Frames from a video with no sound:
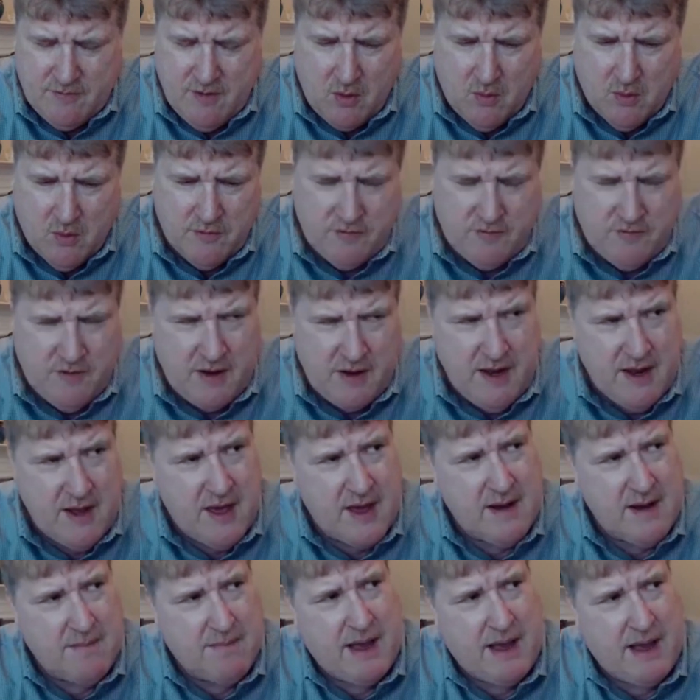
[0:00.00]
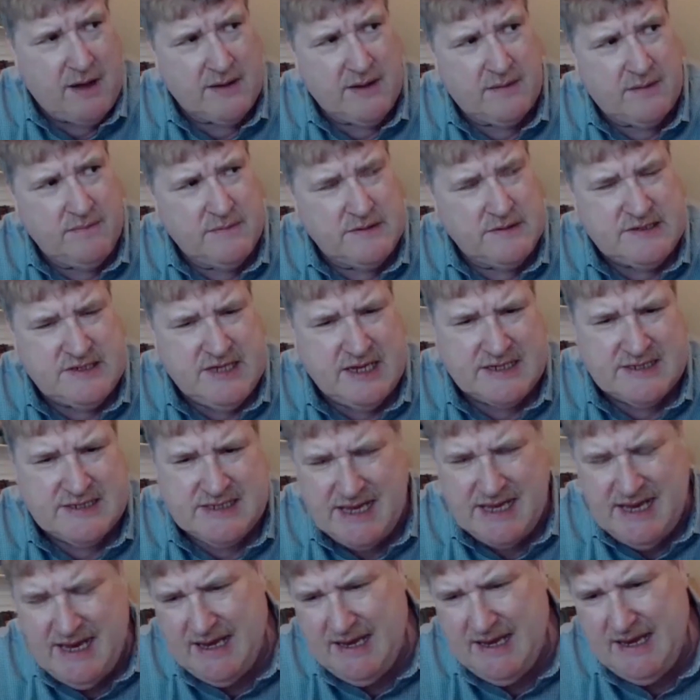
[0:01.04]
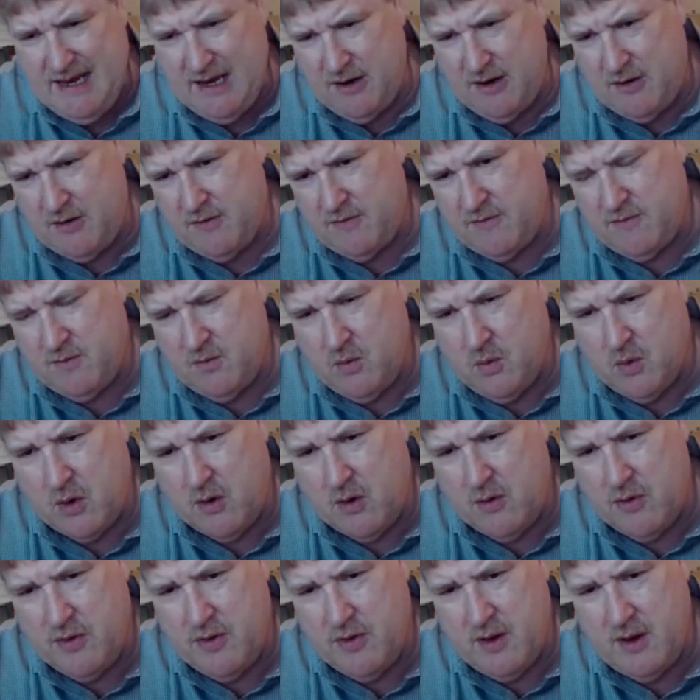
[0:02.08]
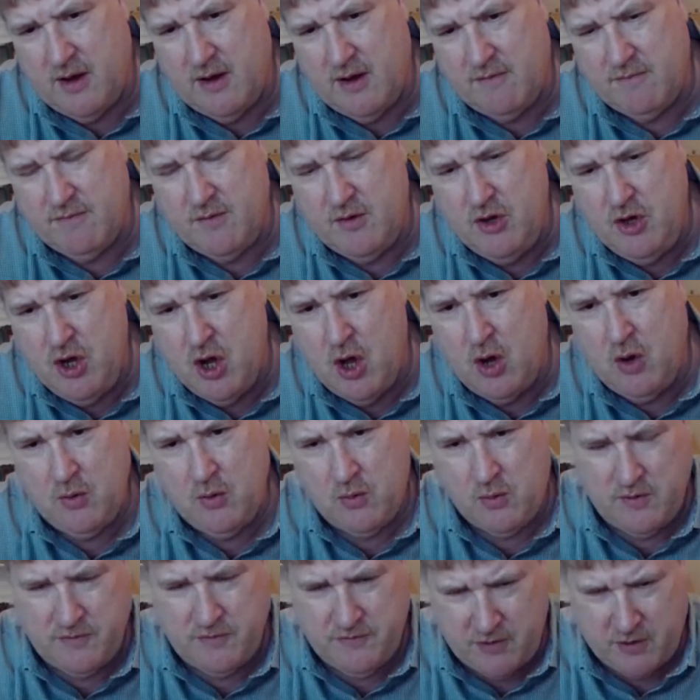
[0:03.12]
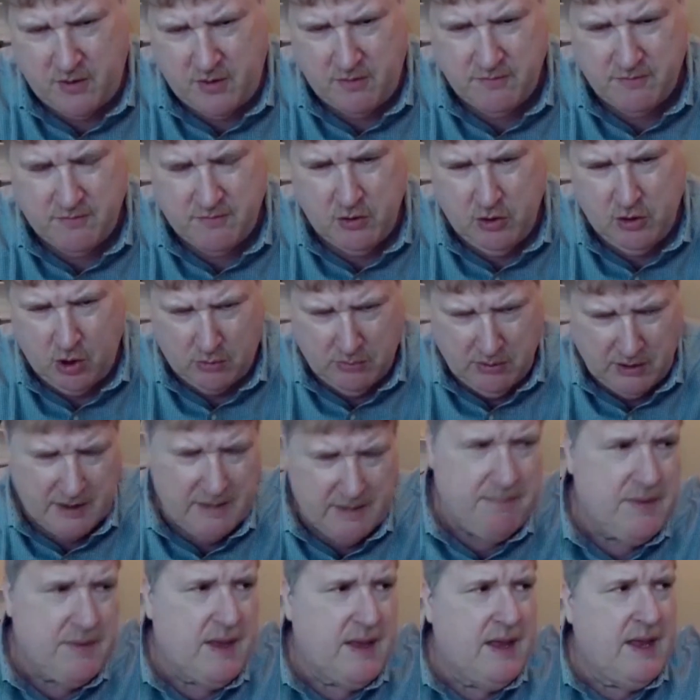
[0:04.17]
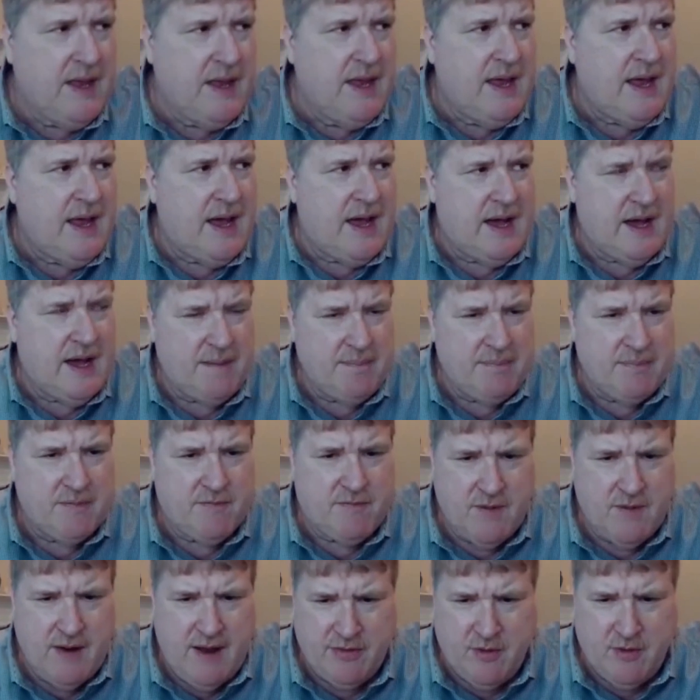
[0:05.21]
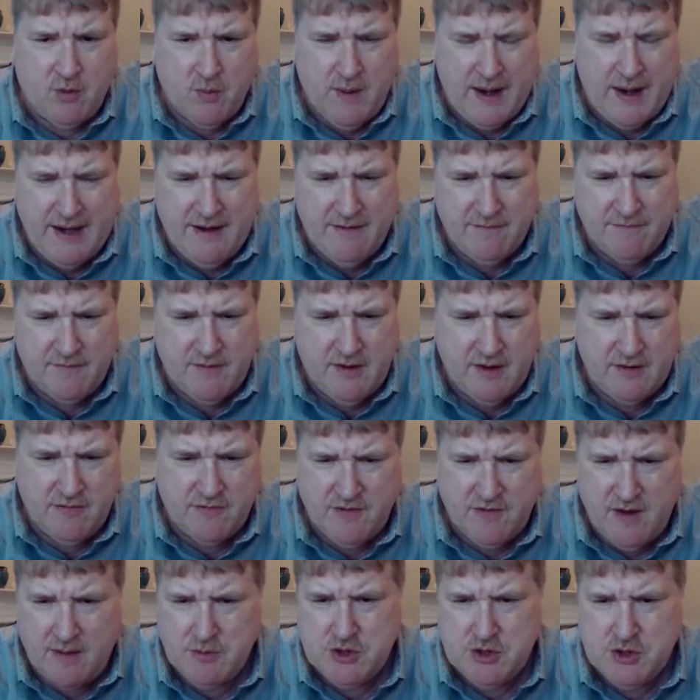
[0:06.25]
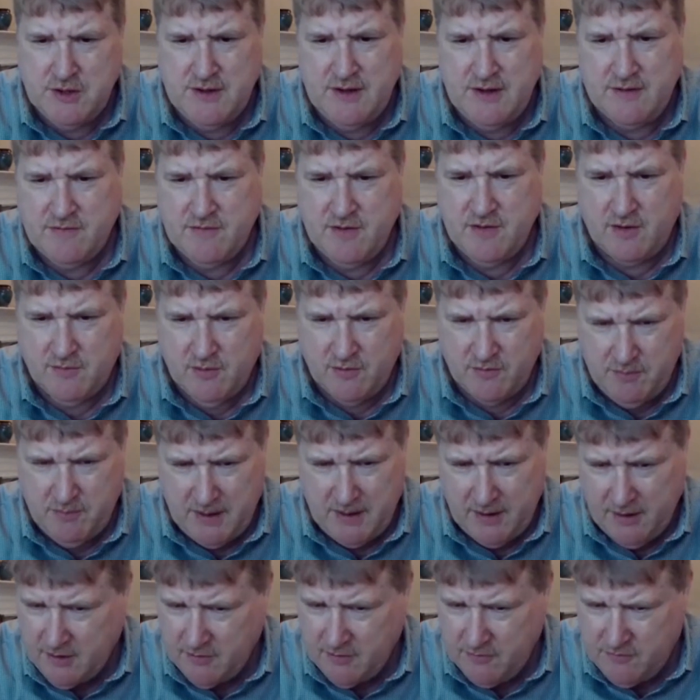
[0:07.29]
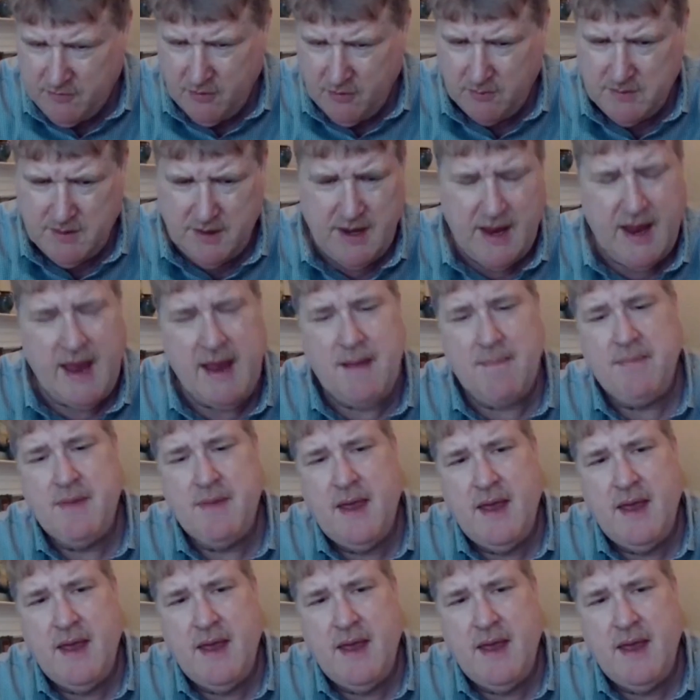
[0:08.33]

We're sitting on about 16 years worth of known reserves globally at the rate of consumption that silver is being consumed today.